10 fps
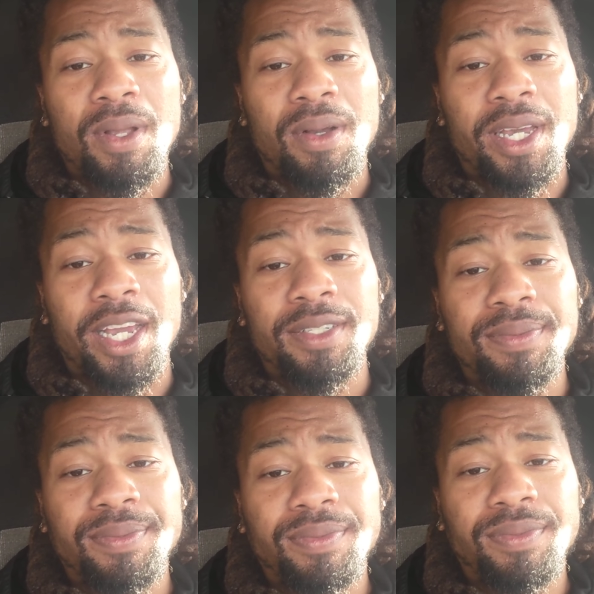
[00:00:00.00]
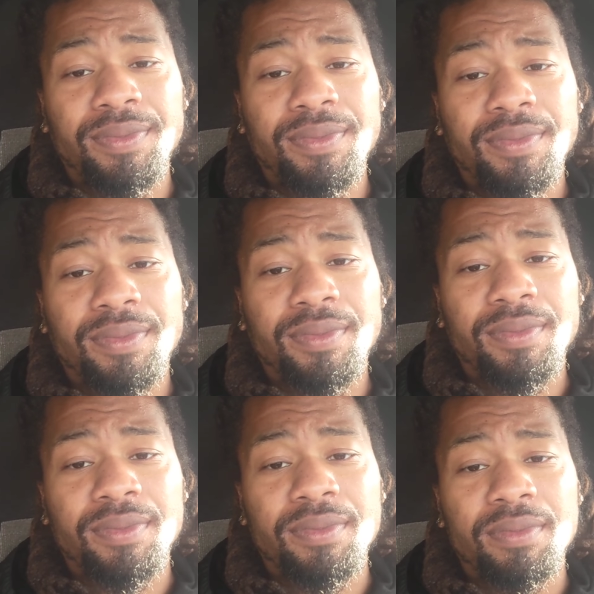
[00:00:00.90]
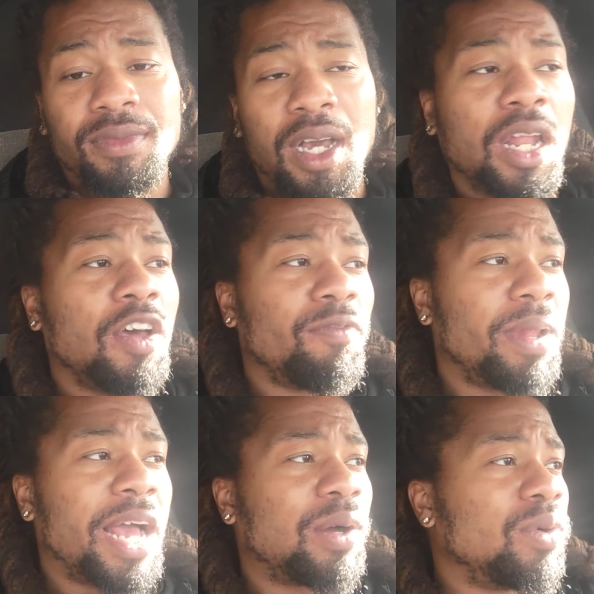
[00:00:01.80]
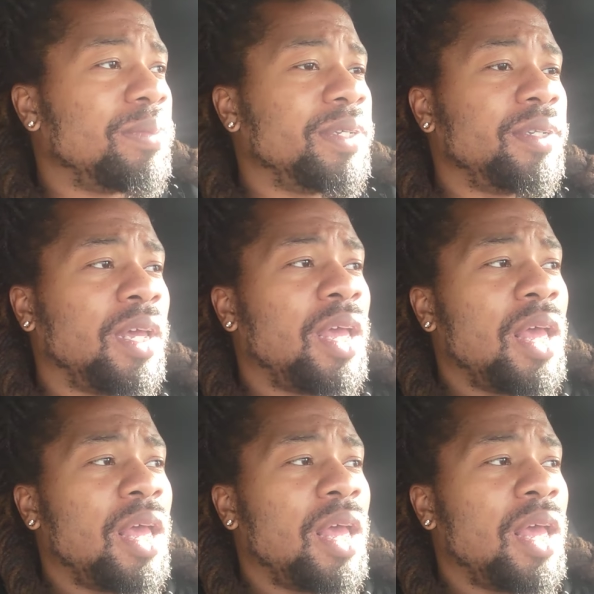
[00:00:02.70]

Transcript: Okay? I love black women.